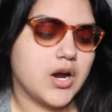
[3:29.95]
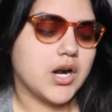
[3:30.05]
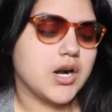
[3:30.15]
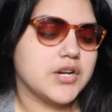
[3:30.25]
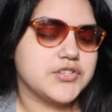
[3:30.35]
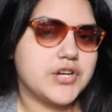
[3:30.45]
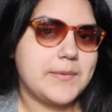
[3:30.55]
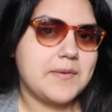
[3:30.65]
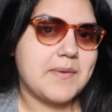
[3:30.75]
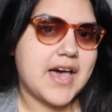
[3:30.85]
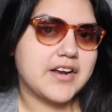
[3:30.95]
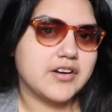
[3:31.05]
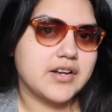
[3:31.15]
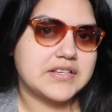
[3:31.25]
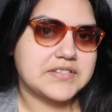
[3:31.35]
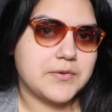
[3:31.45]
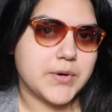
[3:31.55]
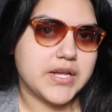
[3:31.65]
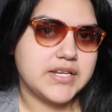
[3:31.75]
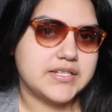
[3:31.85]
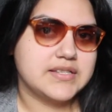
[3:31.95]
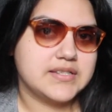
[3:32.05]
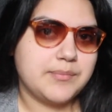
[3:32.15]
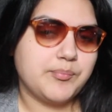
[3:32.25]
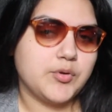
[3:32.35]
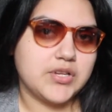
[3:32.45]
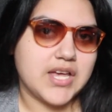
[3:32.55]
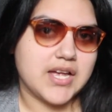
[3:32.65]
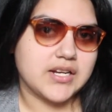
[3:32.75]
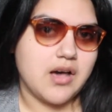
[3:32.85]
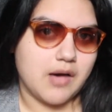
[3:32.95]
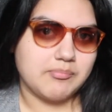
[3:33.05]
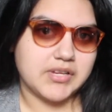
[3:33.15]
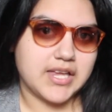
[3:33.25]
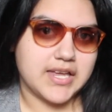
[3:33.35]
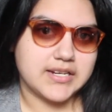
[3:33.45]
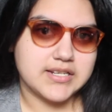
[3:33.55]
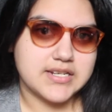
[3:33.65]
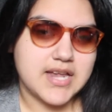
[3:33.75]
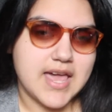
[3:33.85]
our strumming pattern is quite simple yet complicated,